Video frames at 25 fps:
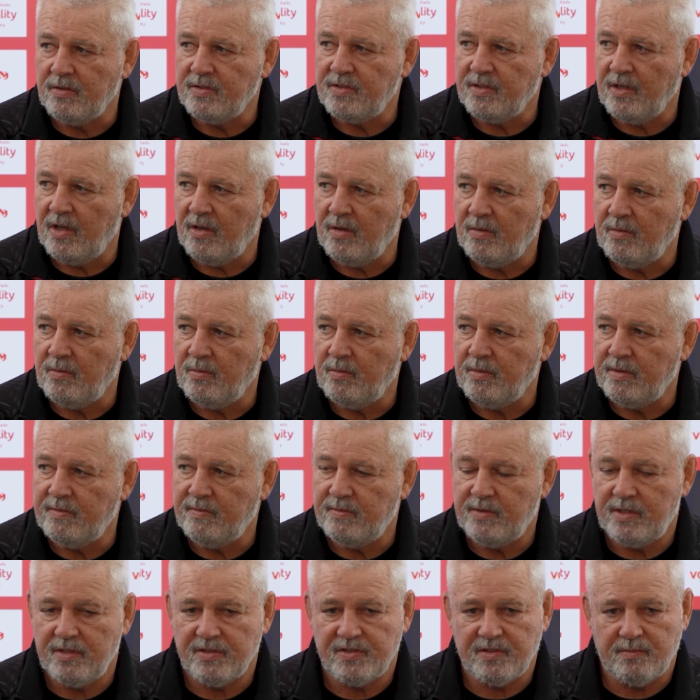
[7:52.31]
So we
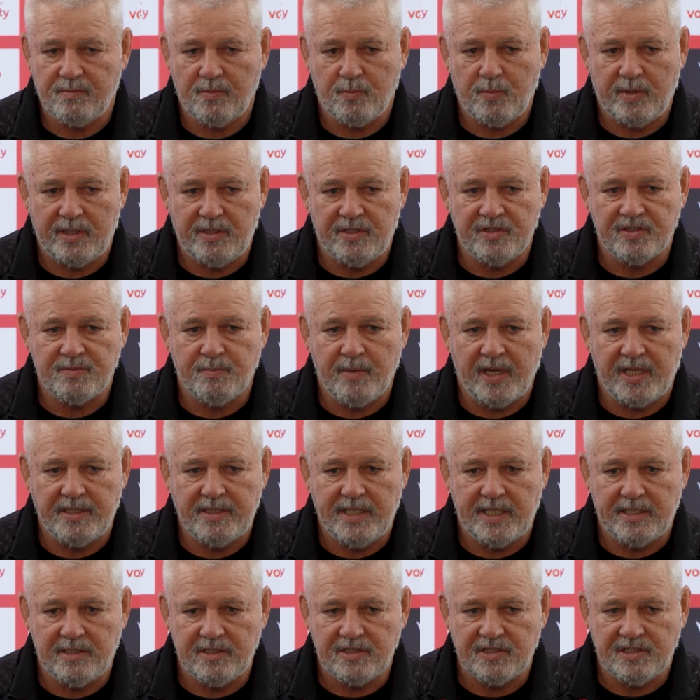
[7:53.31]
just we just made
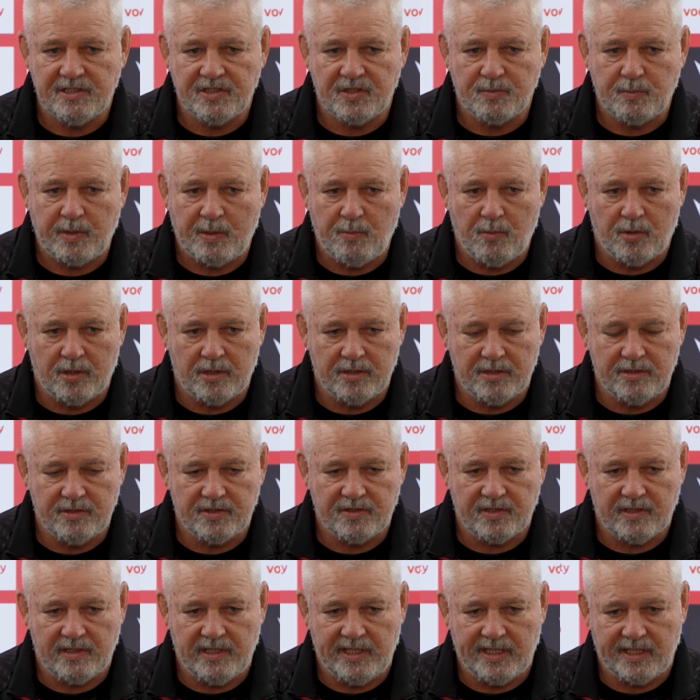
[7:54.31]
that decision. We wanted to
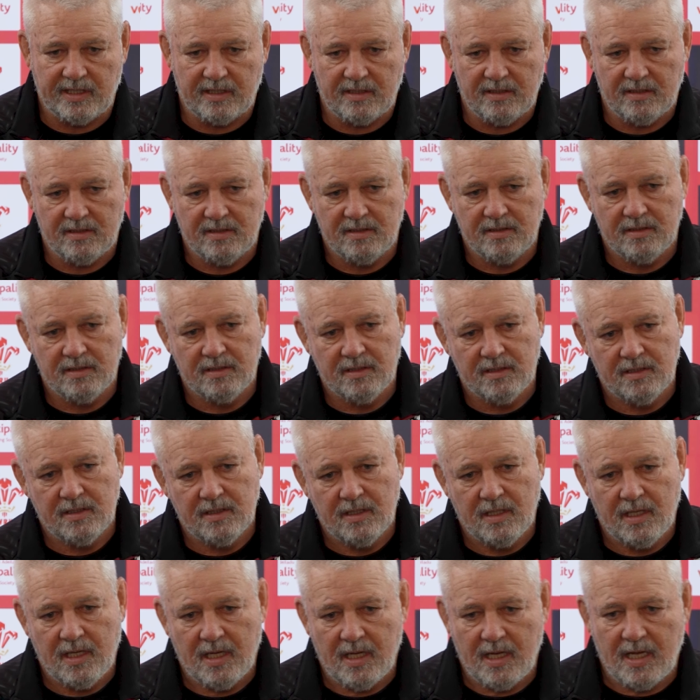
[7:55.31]
select
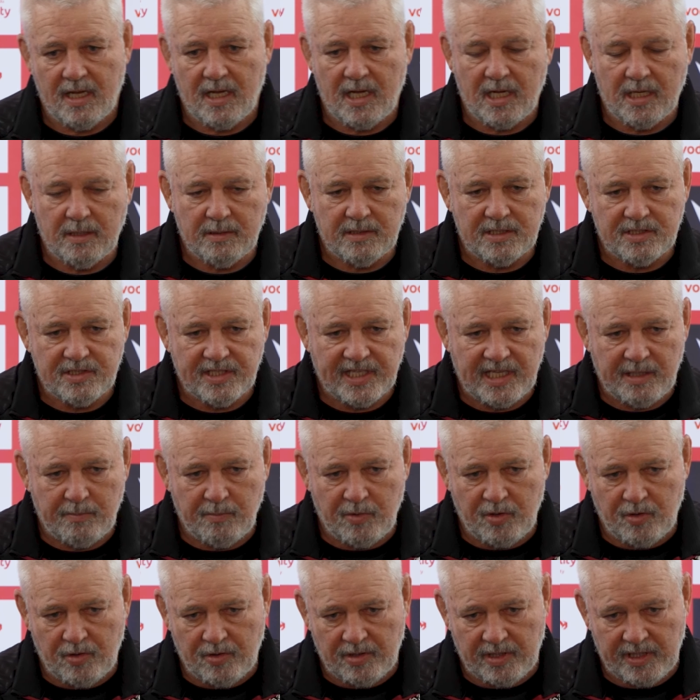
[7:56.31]
uh, the team
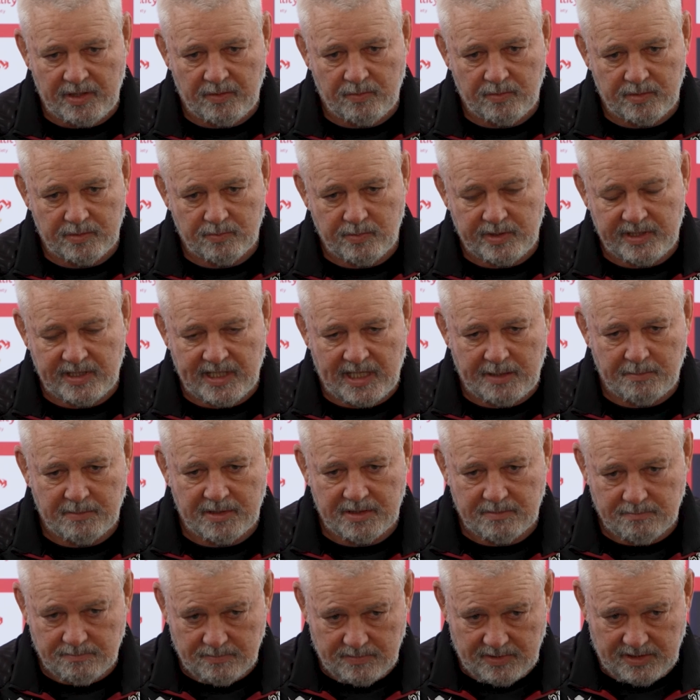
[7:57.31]
early. We named
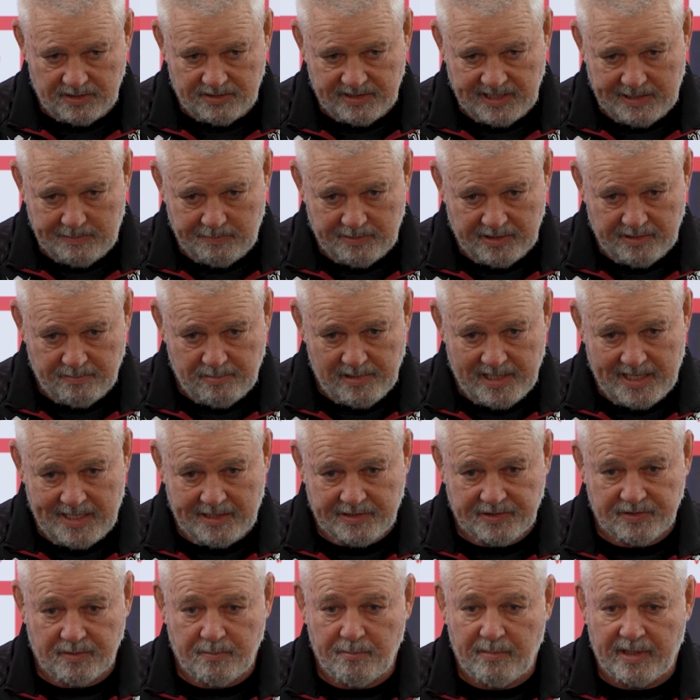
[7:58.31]
the, the team to the
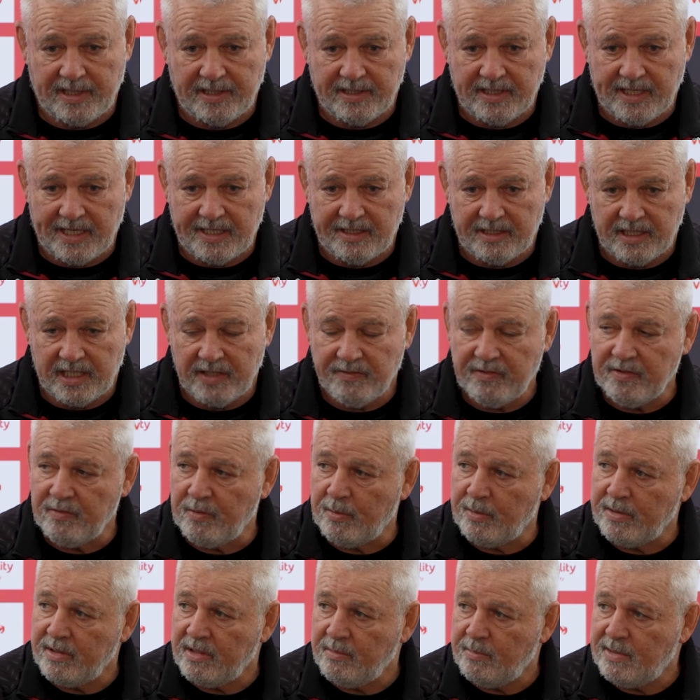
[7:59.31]
players on Monday to give
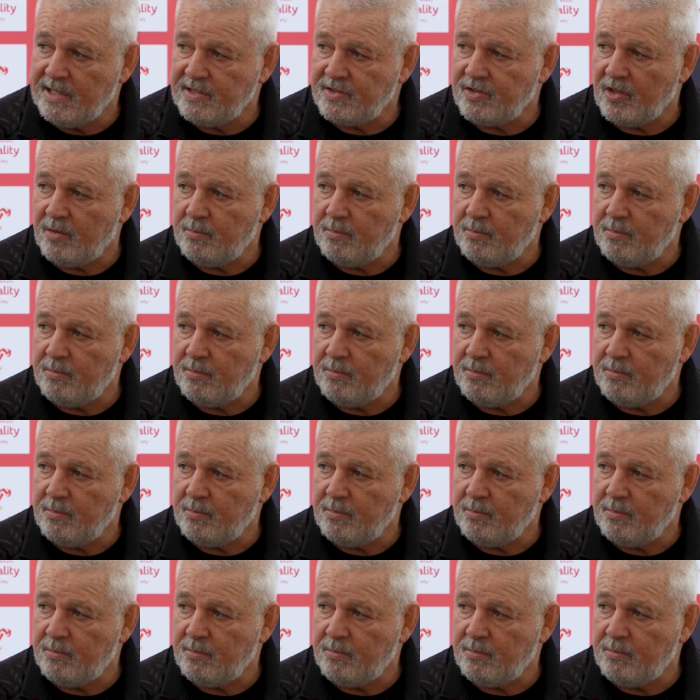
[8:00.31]
everyone the best